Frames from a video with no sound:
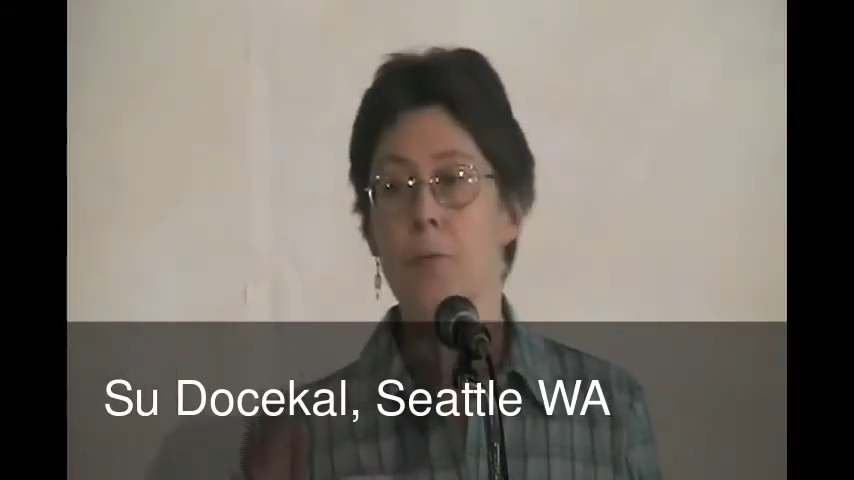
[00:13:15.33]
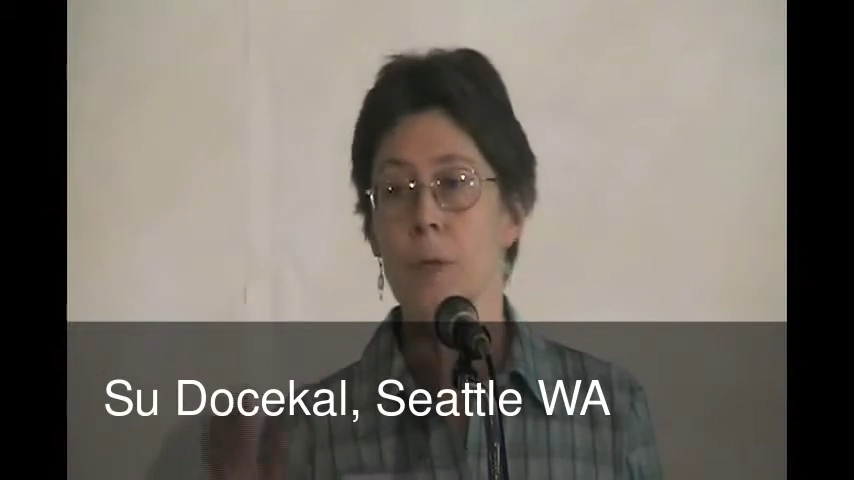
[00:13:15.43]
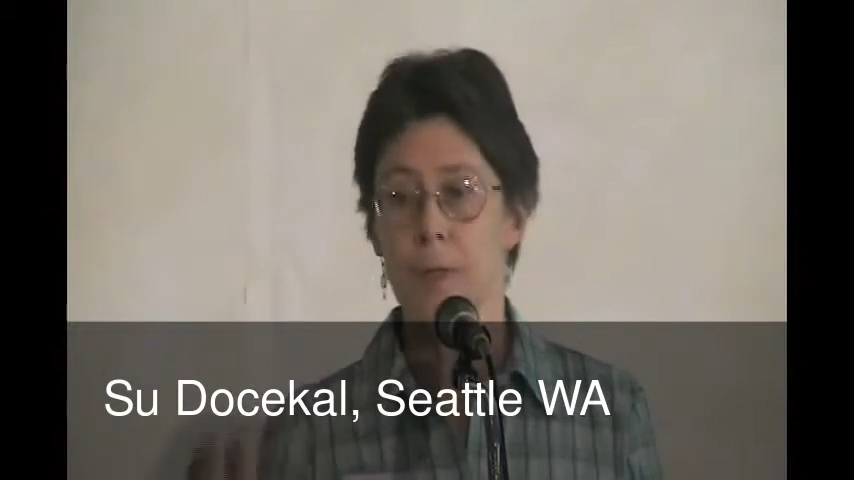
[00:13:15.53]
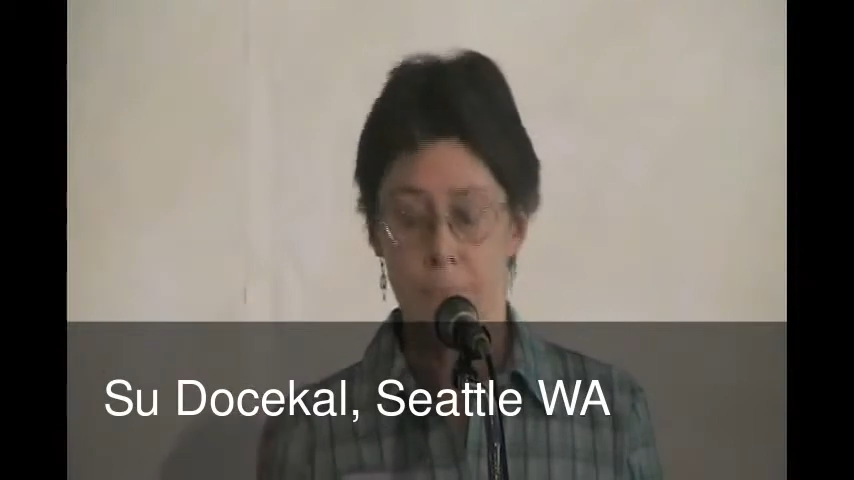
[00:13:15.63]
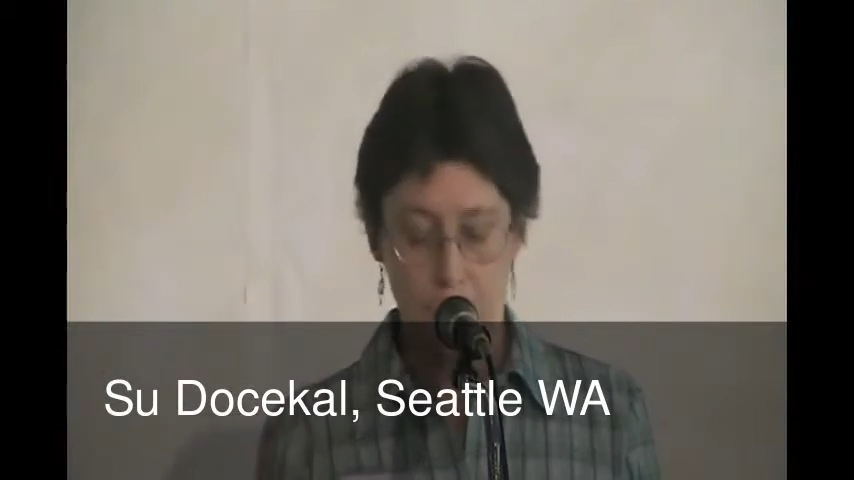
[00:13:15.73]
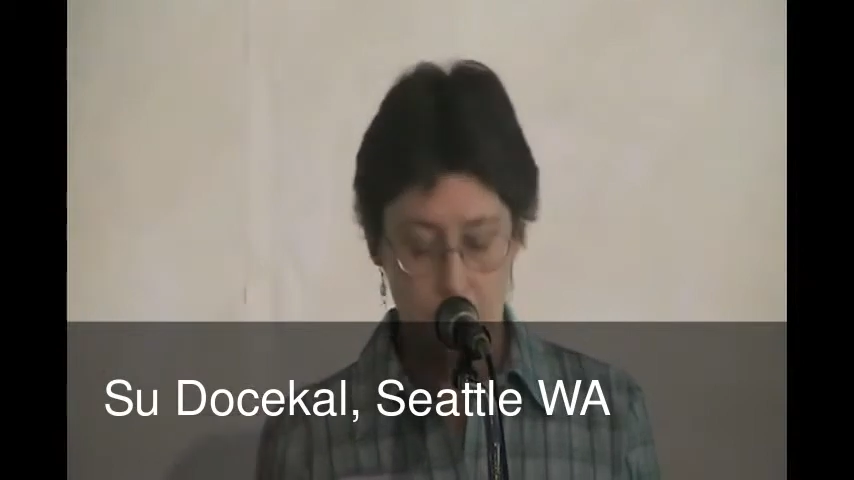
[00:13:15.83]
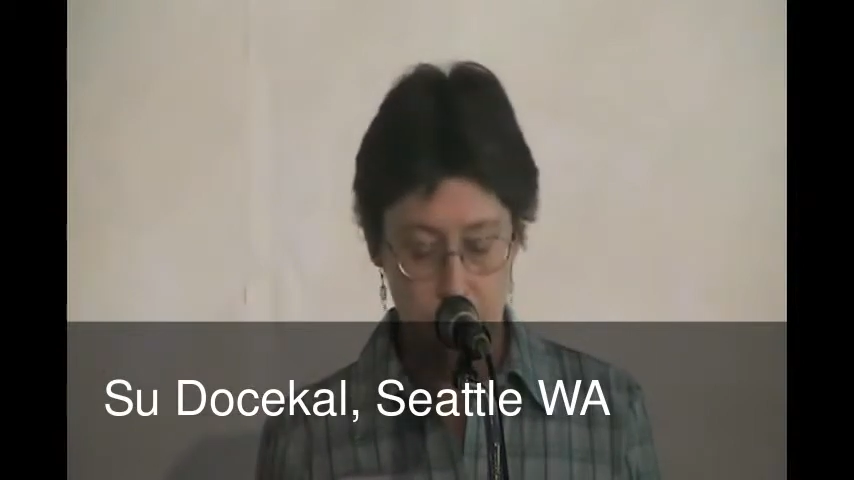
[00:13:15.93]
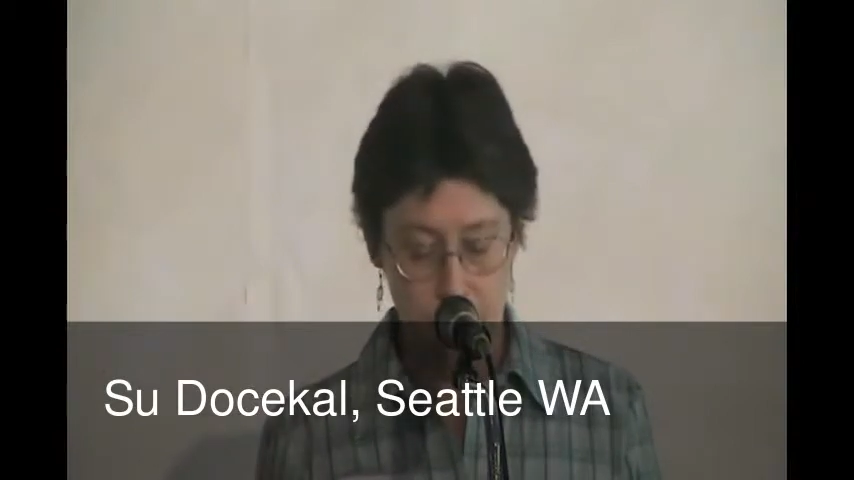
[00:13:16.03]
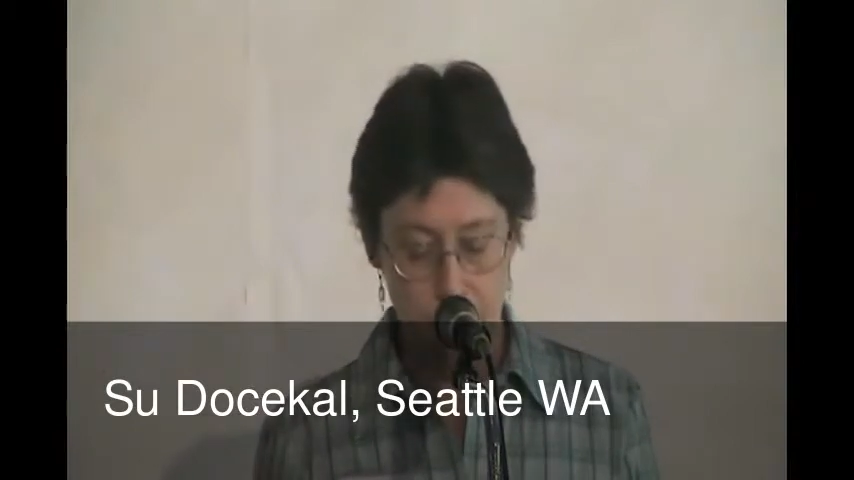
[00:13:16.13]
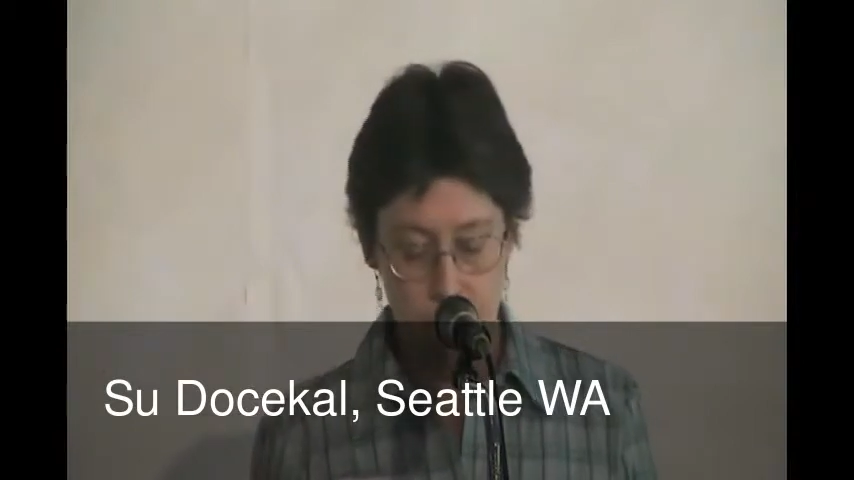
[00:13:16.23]
they didn't read the
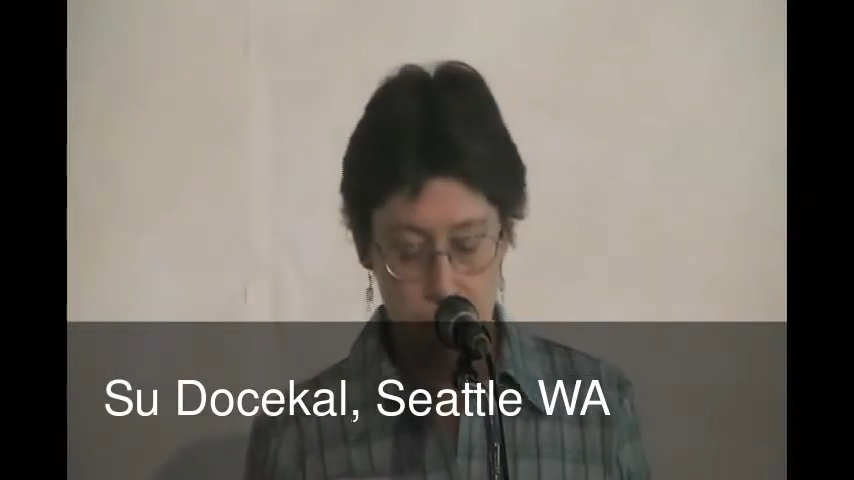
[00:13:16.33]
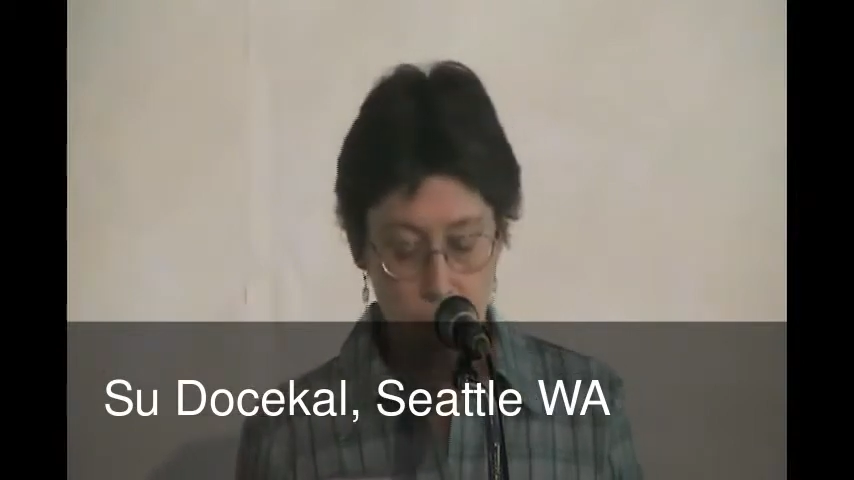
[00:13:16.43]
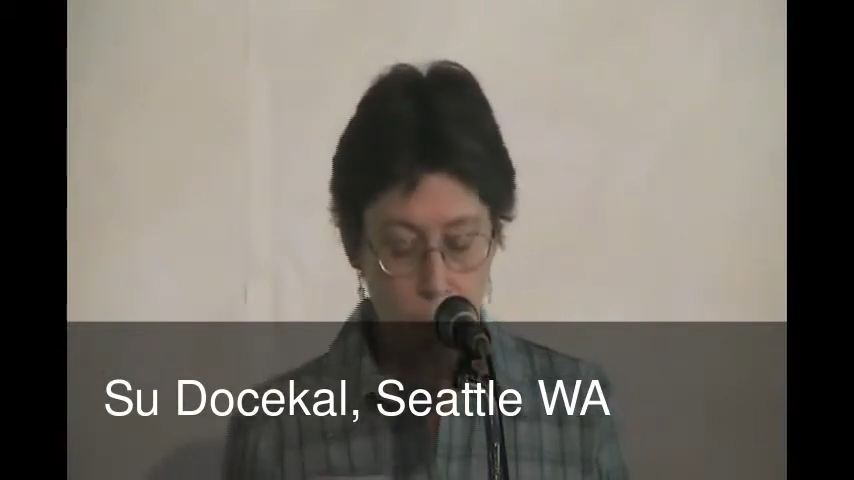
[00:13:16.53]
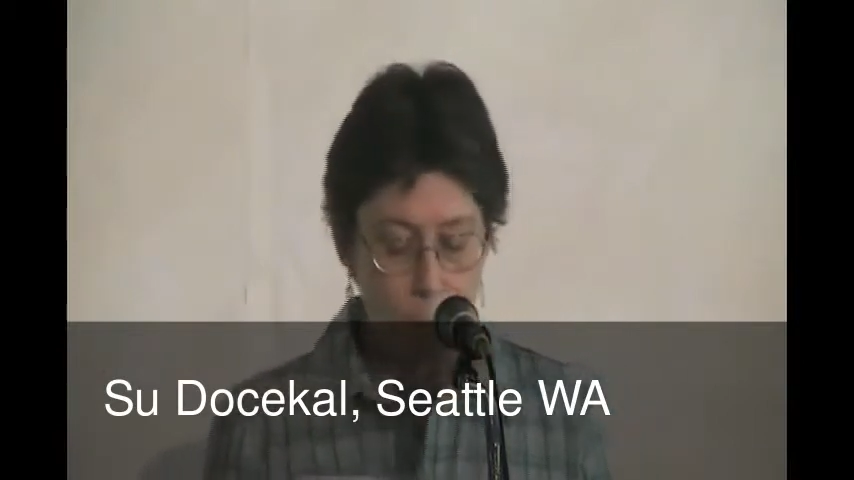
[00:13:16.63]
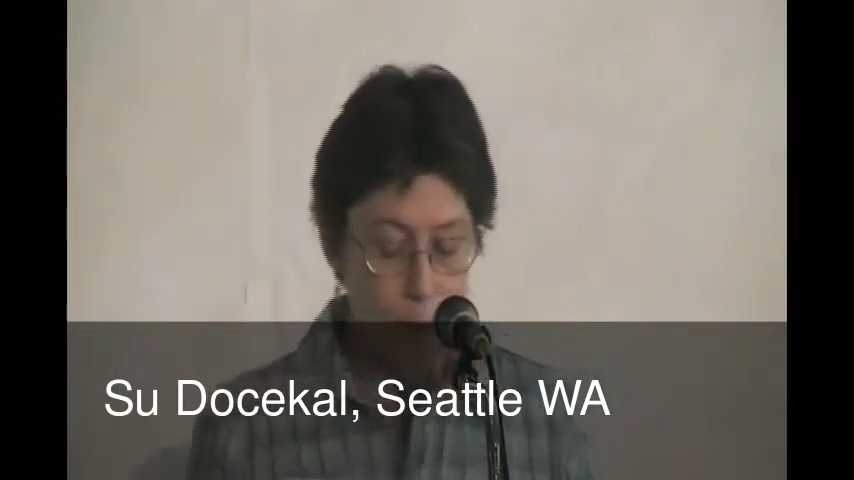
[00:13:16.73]
fine print.